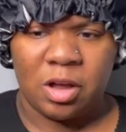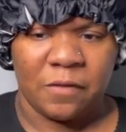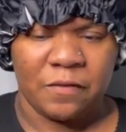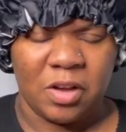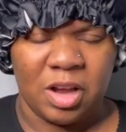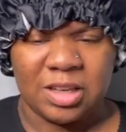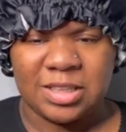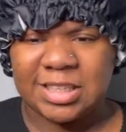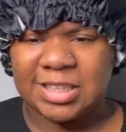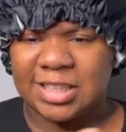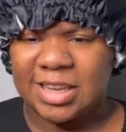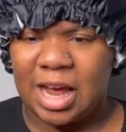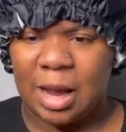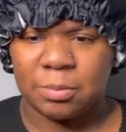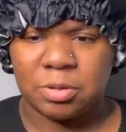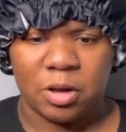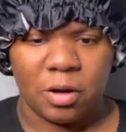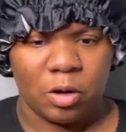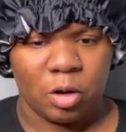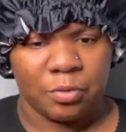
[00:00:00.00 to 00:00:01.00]
of her
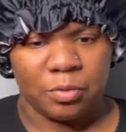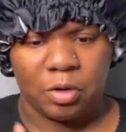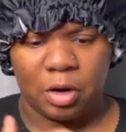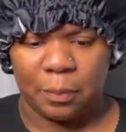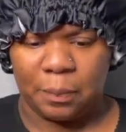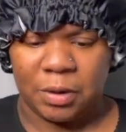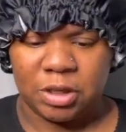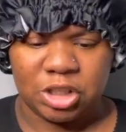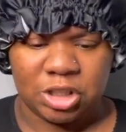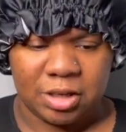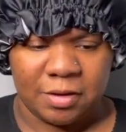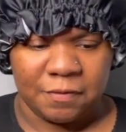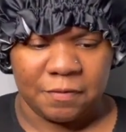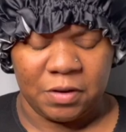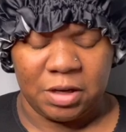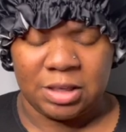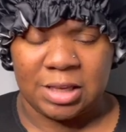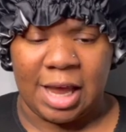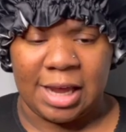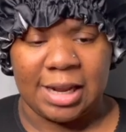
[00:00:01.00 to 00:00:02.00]
snaps, I've gone through her pictures and
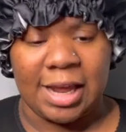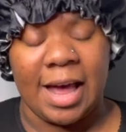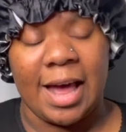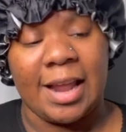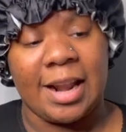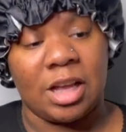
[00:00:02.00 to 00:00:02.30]
things like that.